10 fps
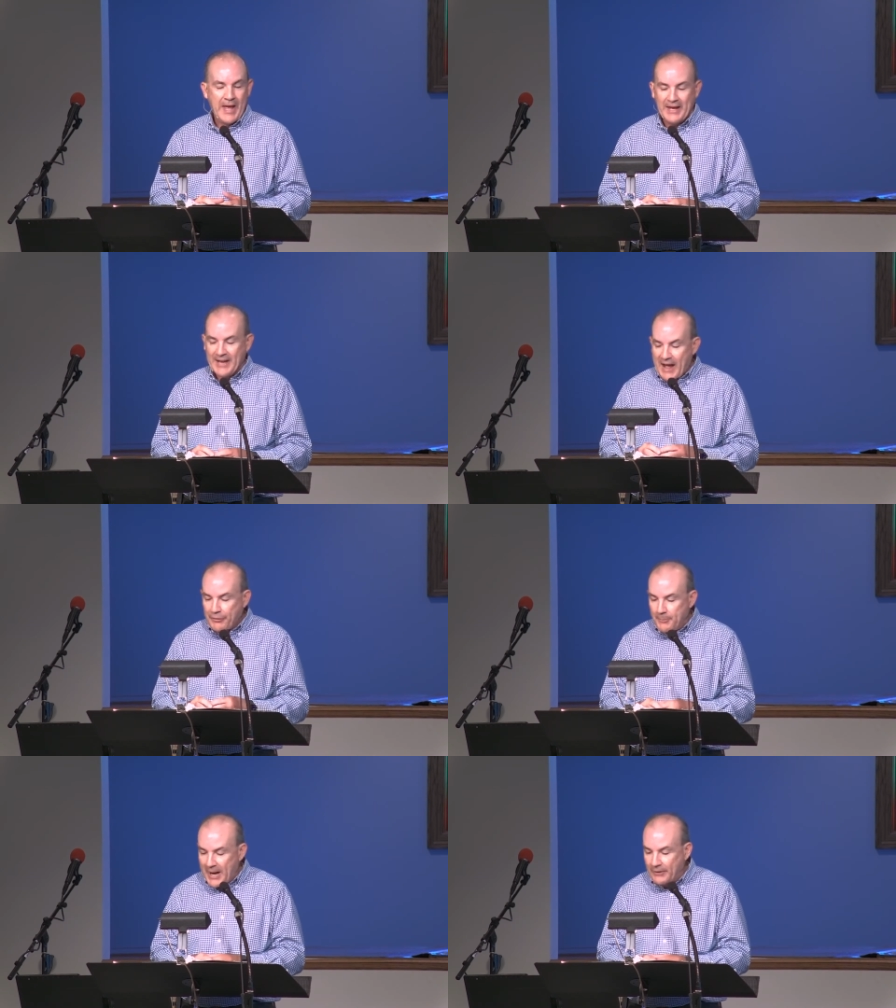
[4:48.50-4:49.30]
And
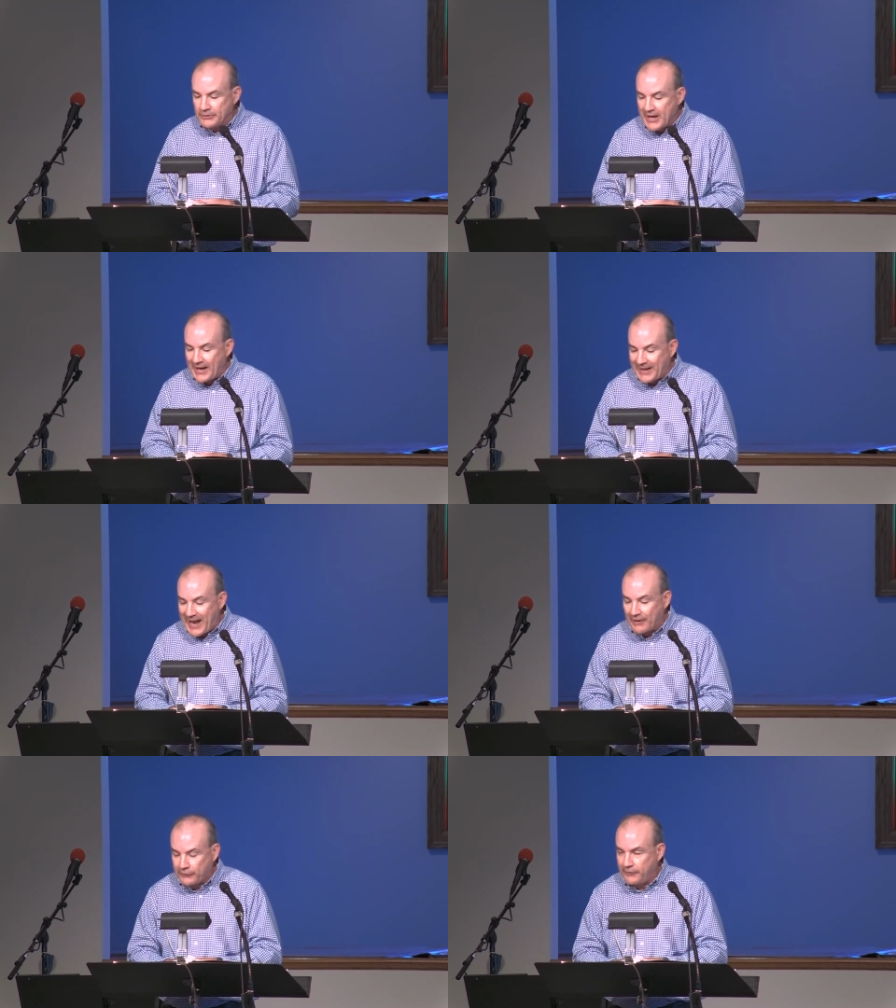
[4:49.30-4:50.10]
at the mountain, God
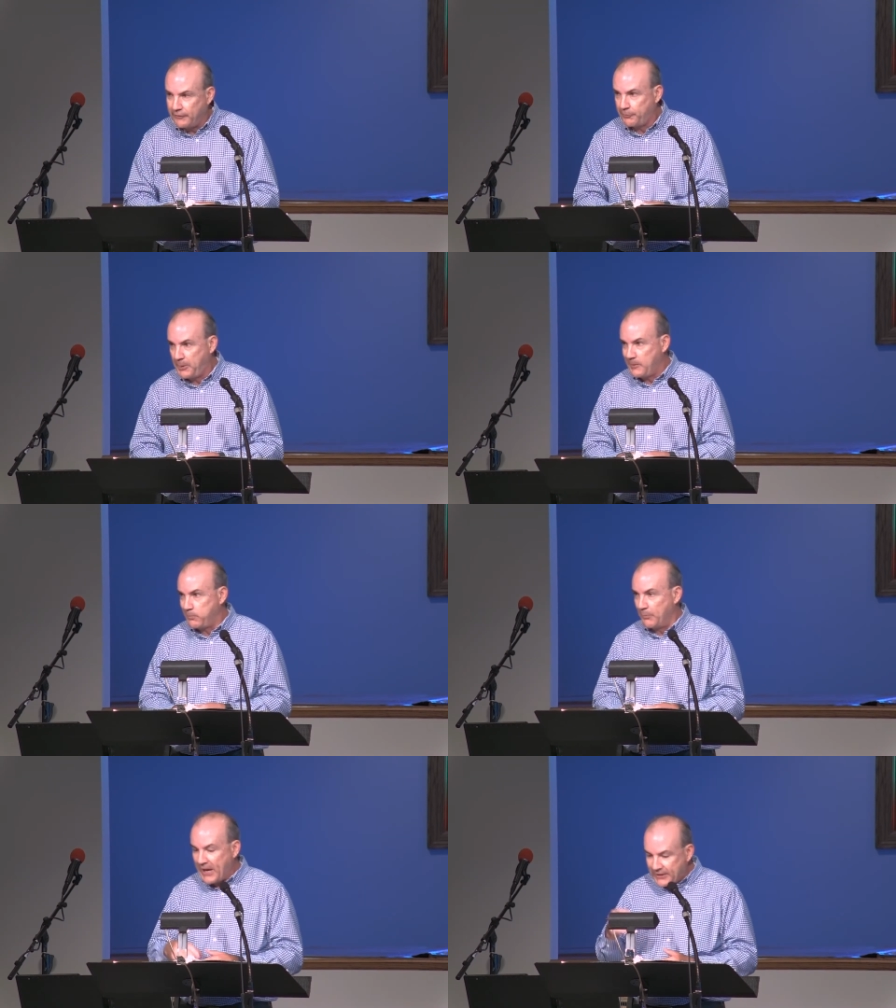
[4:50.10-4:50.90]
asks his
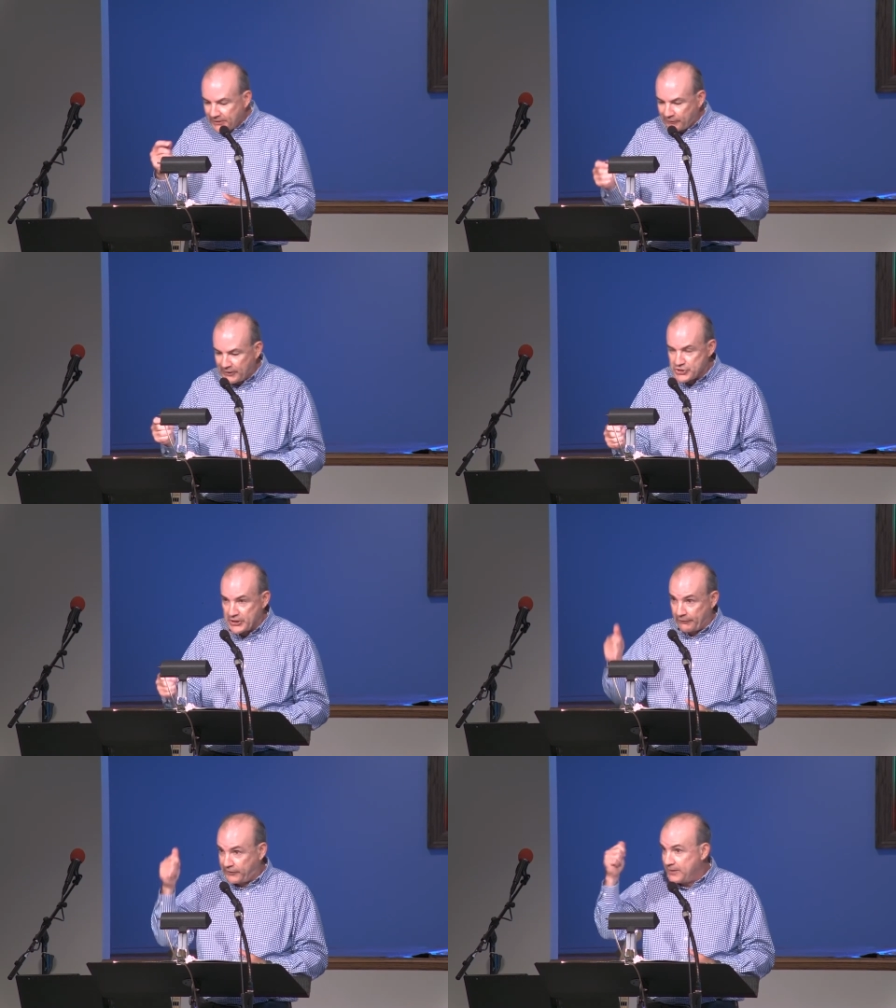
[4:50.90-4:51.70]
people, Make a decision.
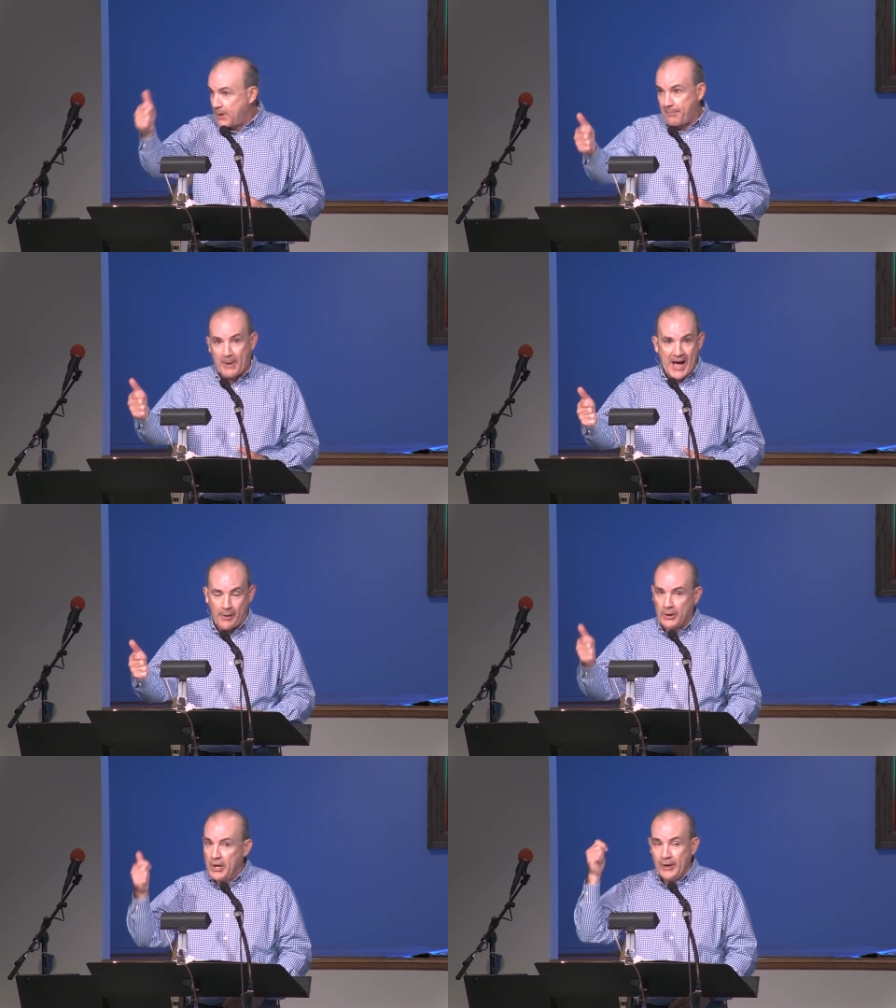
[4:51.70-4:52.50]
I've seen my
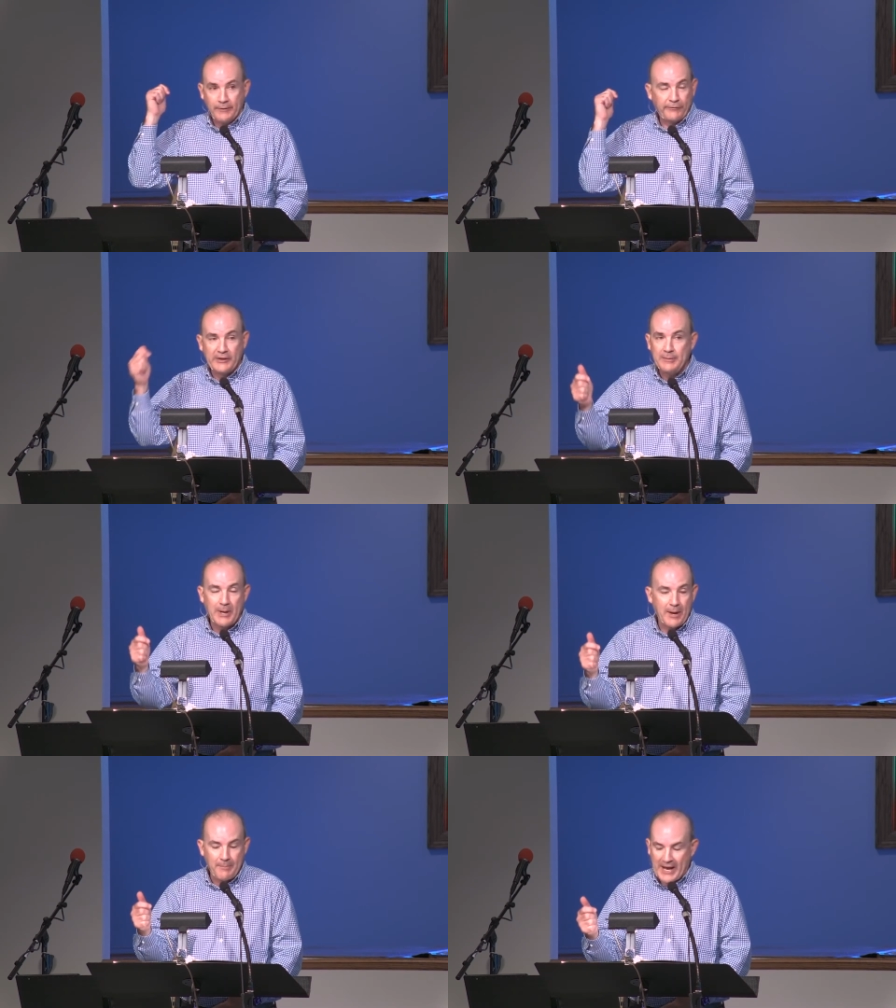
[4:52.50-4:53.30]
power. You've seen
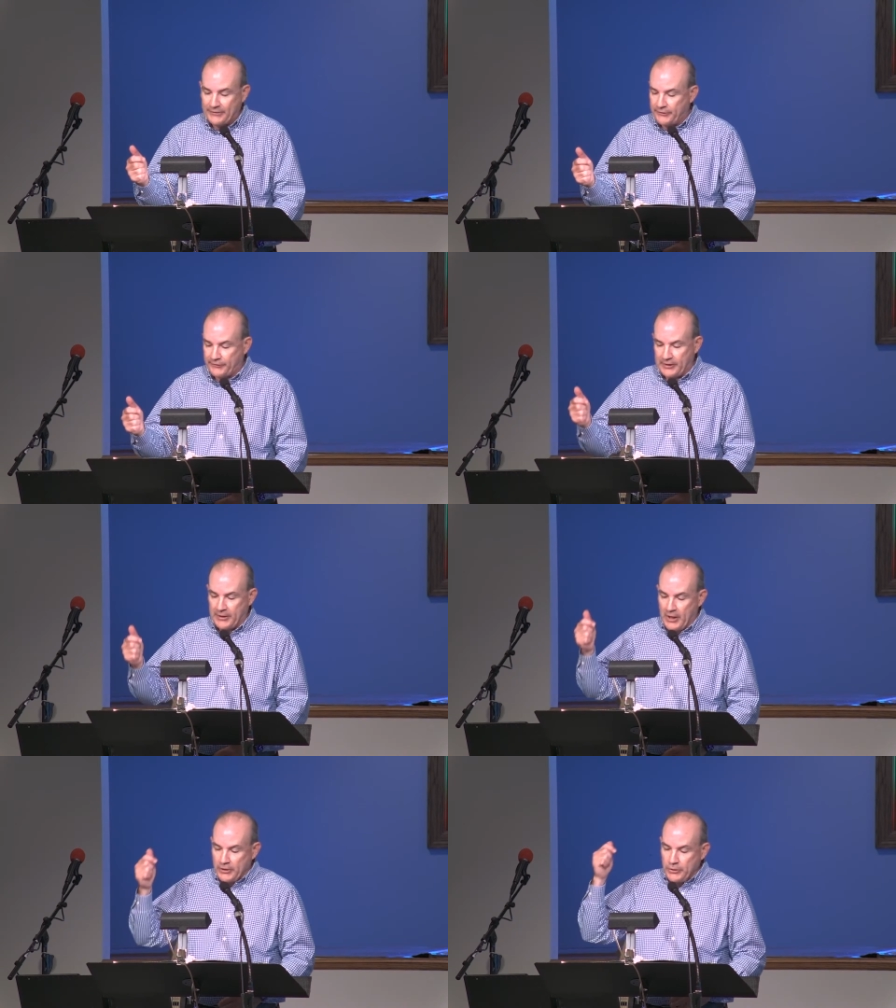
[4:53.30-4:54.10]
my majesty.
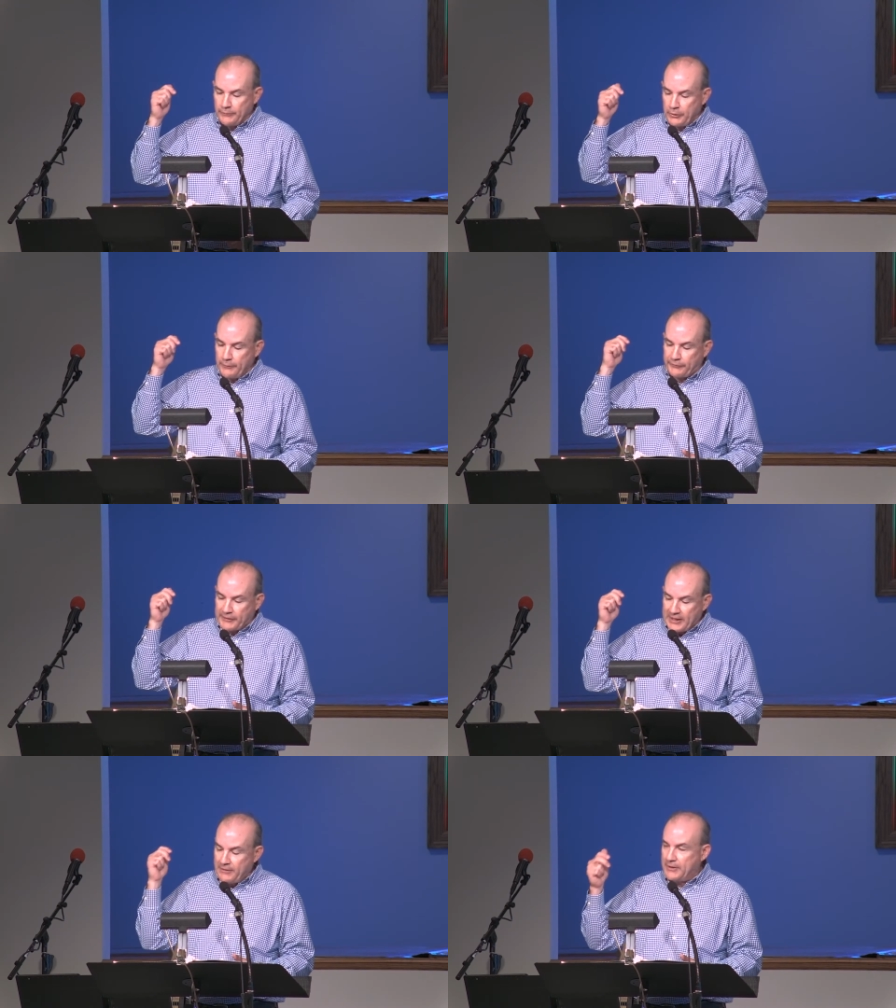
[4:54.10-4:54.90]
You've, you've
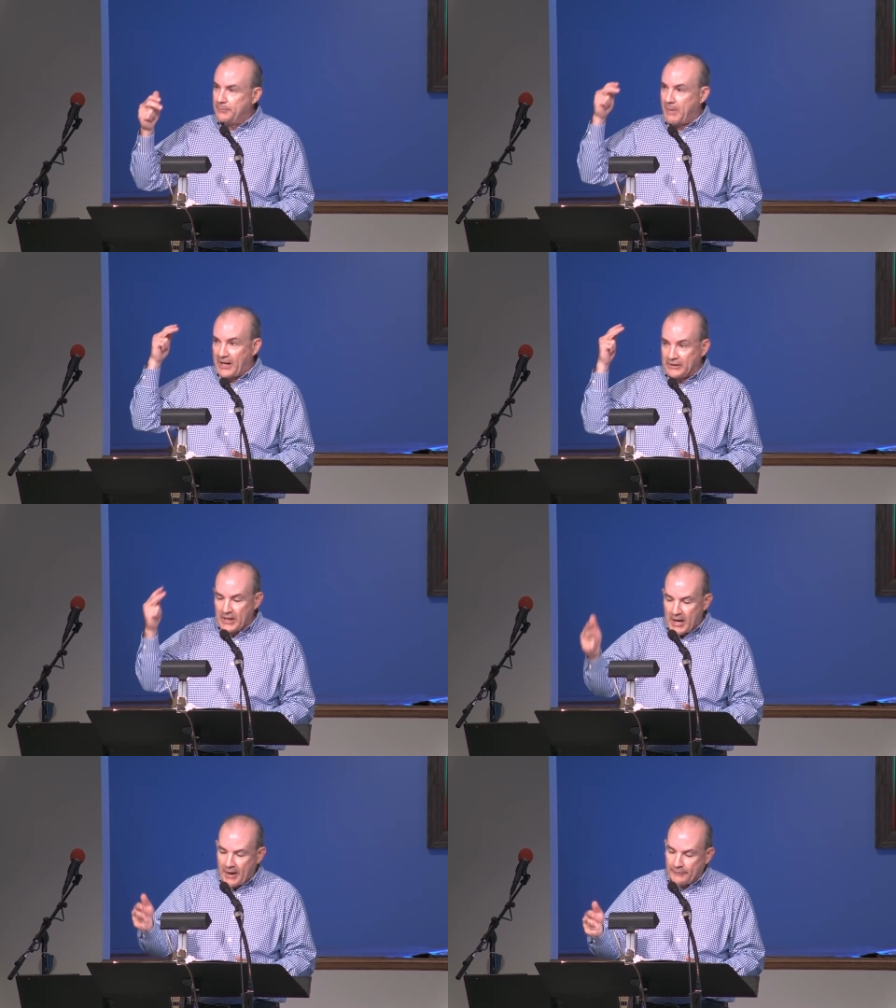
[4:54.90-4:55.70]
seen then my
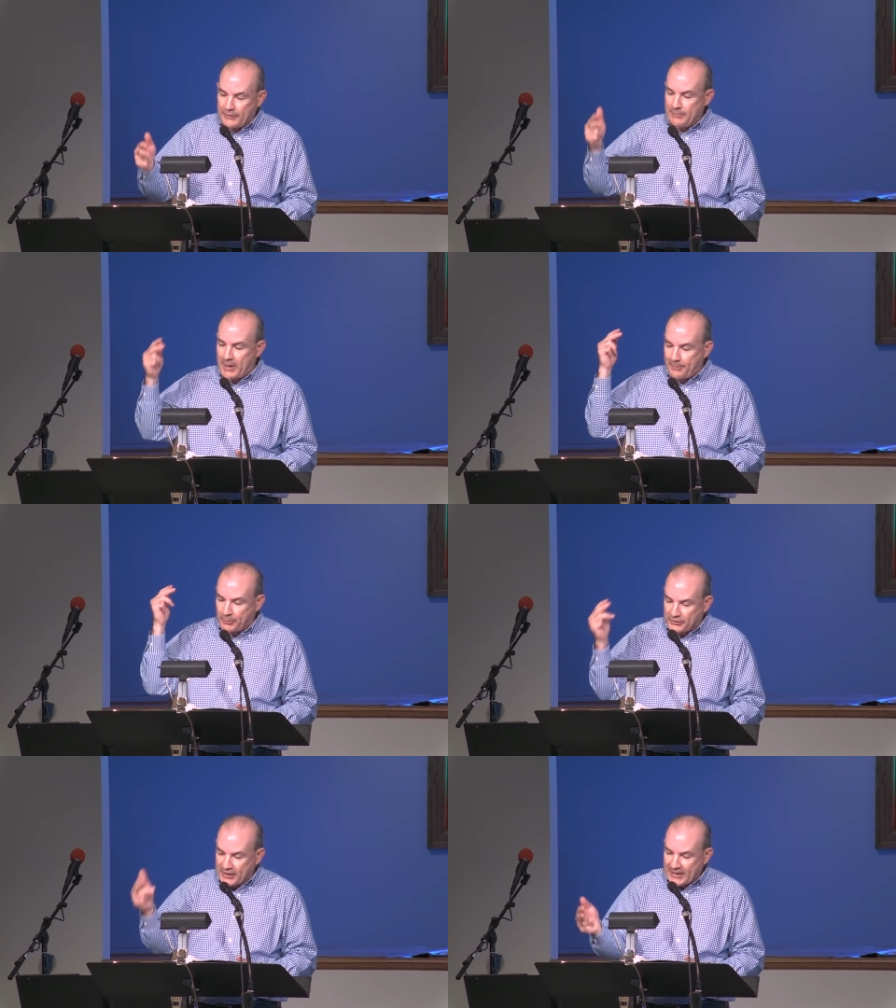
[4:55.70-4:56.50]
love and my
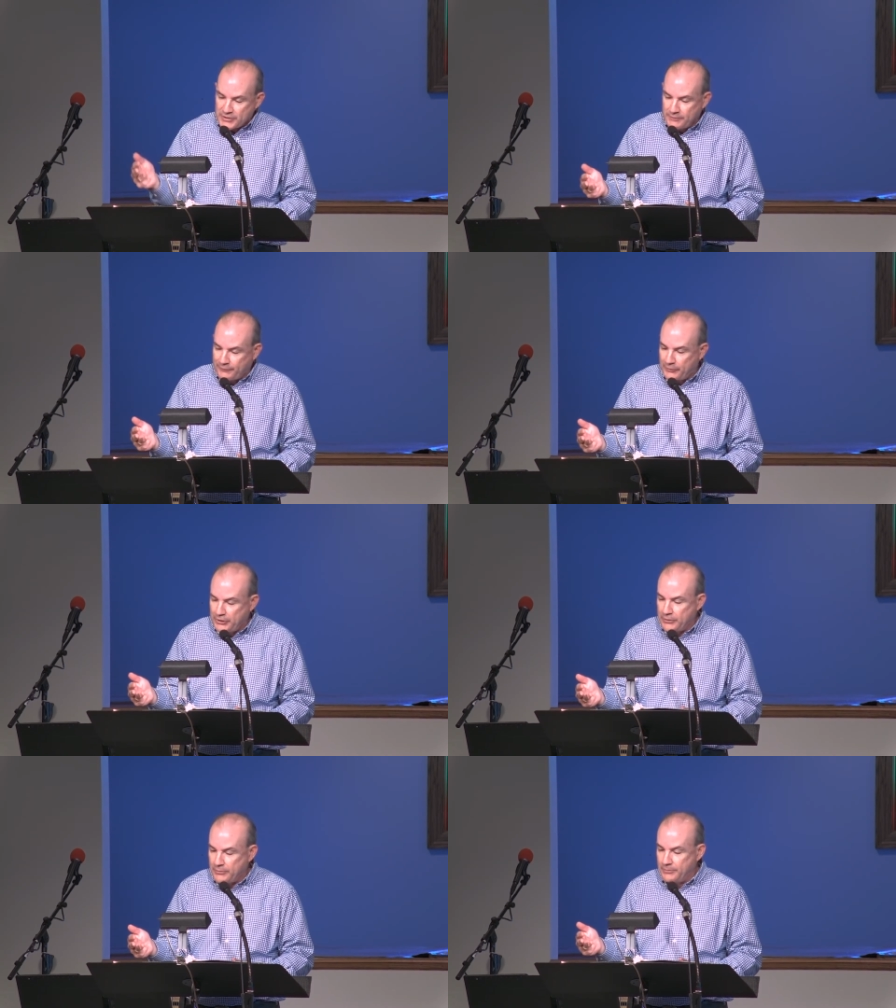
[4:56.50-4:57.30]
protection for
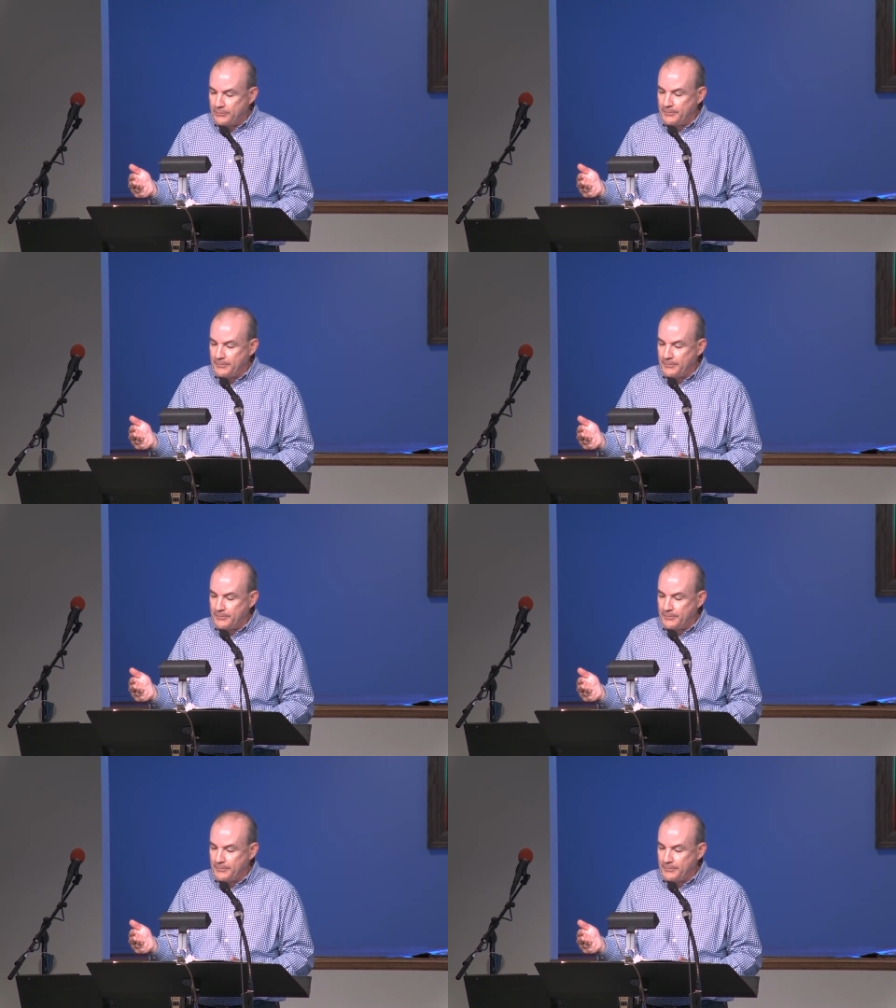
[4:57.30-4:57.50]
you.